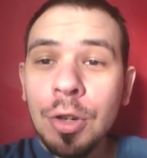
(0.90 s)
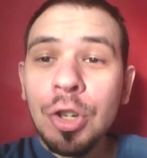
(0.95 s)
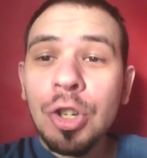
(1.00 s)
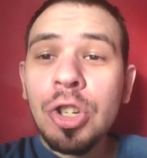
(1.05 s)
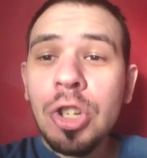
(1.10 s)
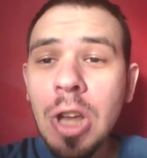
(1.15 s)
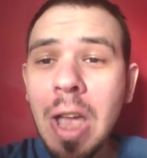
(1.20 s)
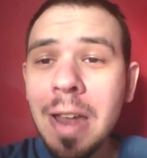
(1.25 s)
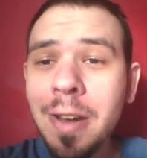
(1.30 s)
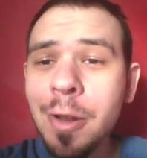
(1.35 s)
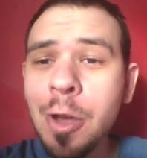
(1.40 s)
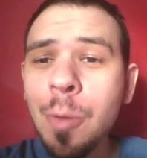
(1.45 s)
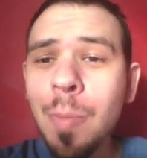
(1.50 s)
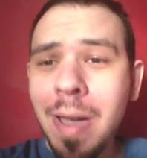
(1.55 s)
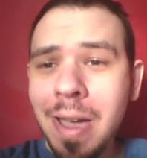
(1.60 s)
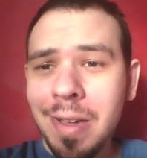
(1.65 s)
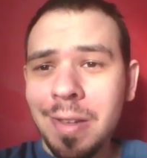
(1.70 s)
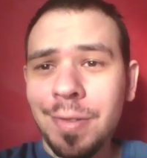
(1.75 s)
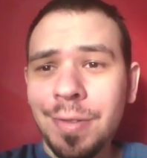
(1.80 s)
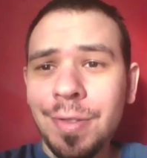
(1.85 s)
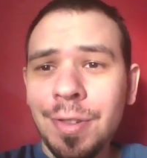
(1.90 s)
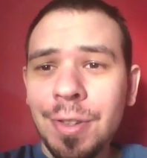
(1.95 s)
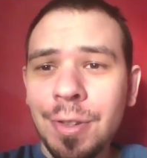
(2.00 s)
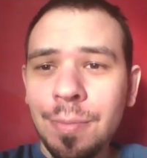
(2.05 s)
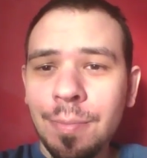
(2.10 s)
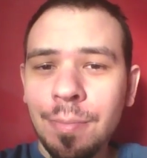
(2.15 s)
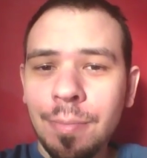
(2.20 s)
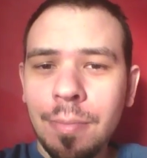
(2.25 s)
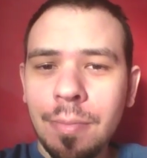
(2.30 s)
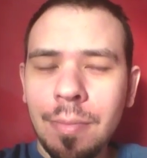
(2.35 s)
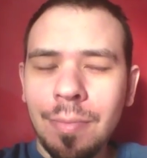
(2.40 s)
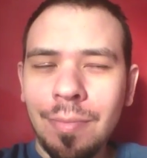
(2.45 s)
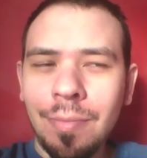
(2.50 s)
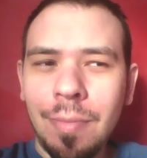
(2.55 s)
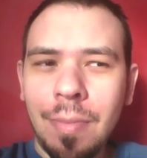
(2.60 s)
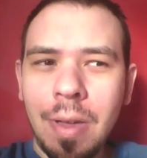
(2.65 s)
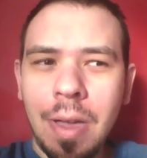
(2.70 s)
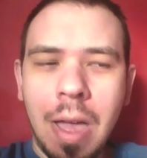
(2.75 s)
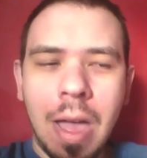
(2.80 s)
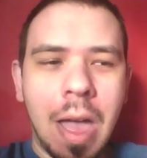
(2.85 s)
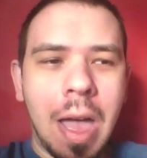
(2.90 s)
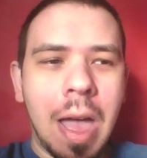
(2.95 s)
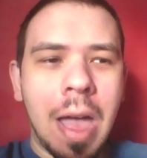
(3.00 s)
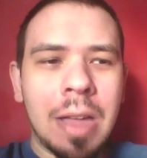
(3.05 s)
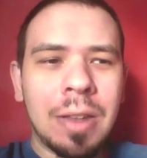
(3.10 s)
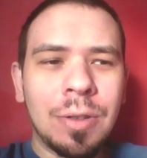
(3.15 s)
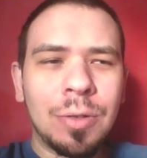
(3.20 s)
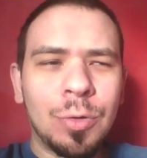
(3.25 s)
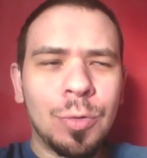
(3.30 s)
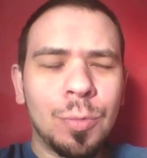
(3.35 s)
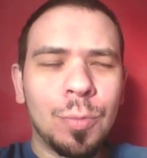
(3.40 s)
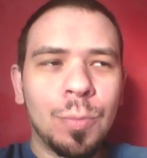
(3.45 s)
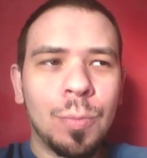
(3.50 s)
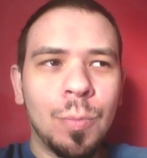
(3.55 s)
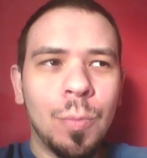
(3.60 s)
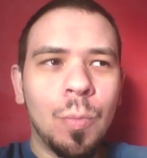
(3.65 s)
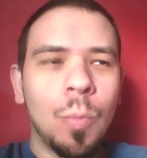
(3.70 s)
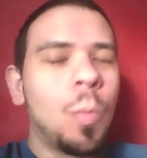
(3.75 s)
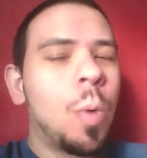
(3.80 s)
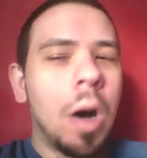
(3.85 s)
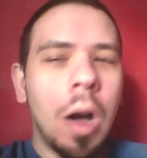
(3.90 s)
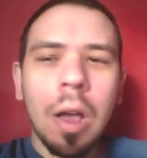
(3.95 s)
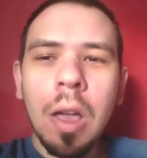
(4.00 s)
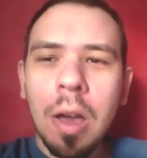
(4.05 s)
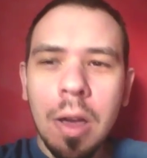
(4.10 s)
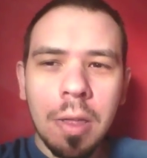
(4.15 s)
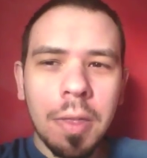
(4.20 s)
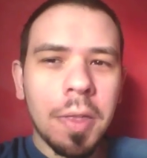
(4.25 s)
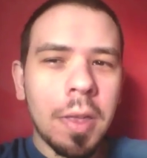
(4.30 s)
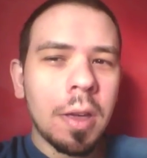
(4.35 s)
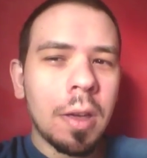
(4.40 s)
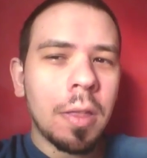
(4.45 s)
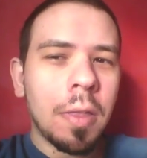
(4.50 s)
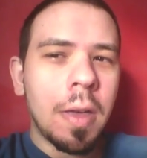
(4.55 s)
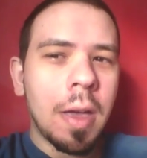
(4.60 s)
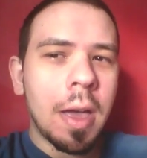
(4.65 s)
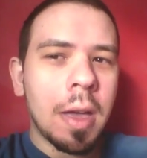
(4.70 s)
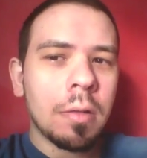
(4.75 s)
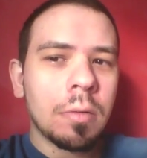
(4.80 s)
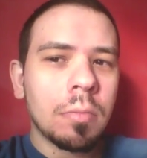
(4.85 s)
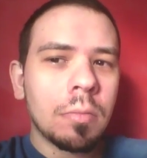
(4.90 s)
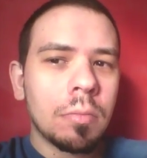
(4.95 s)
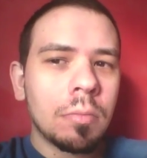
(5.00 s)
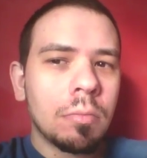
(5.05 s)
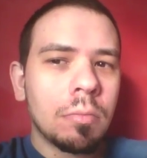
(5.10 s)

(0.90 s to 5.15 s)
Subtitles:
shadow bans and why I think they're